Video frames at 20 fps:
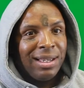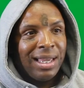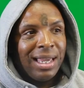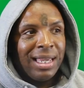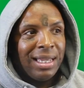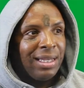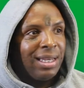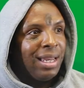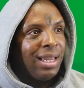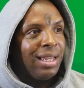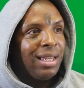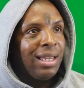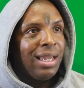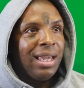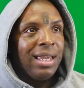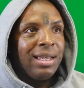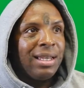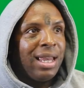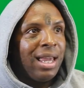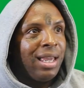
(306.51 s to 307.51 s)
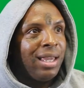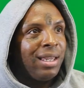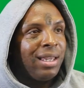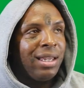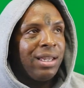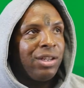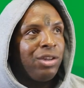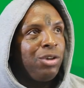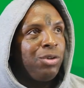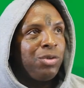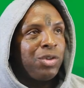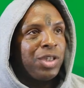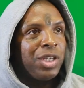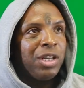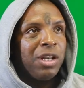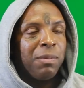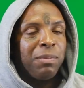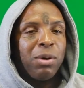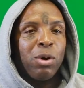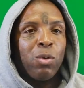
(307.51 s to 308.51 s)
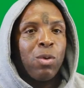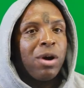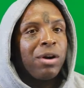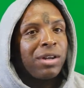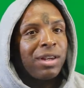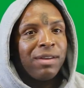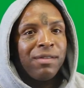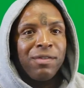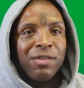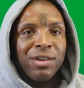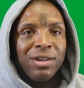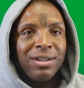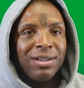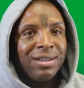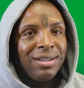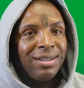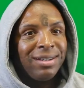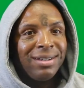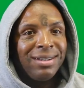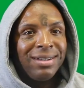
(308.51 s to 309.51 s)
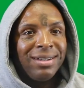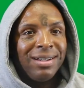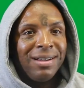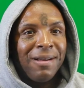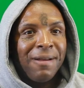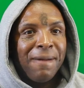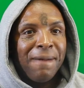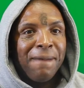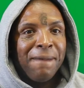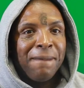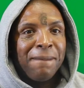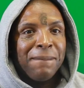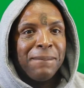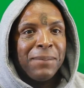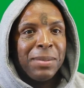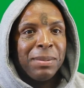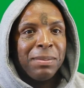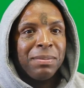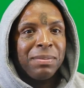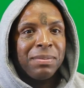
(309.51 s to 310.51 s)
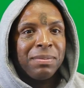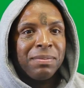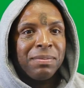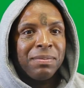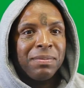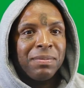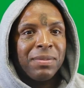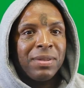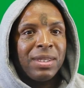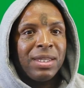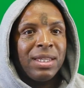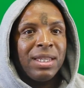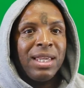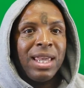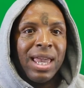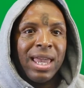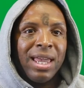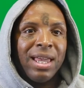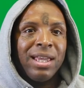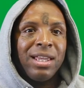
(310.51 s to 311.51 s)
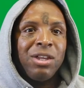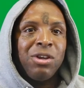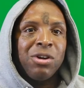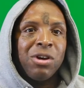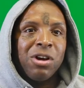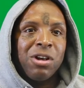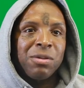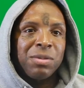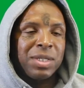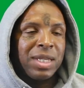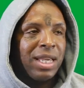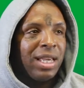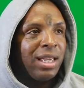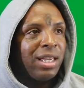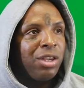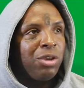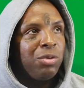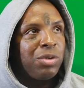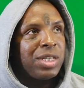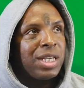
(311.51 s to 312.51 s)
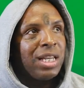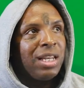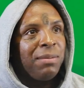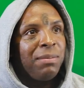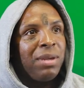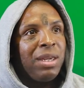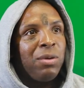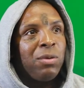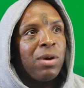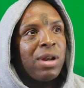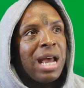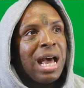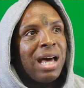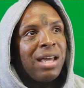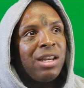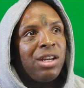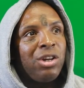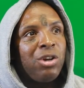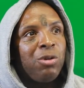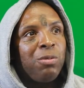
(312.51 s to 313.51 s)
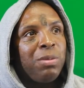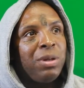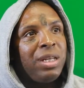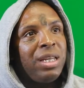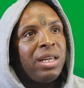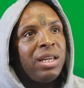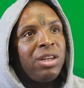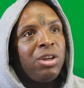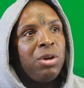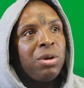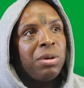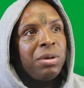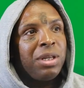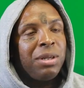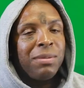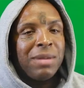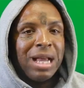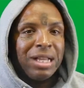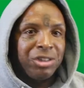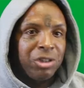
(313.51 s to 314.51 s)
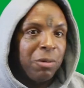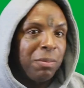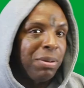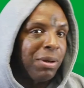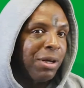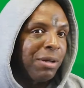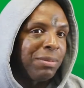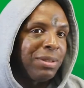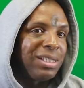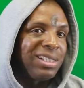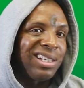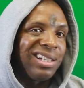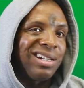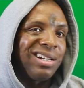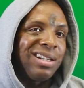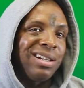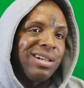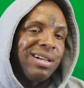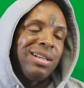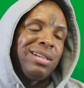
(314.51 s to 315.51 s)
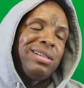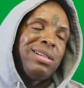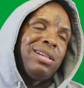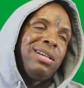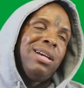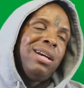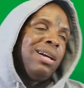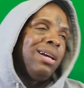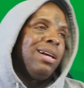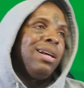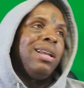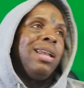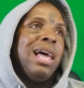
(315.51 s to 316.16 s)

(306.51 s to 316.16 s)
And you sitting up here working for. Go ahead, clock in for a nigga and shit. Yeah, you know what I'm saying? You telling me what I ought to do, but then you don't even got your publishing and none of that shit. Right.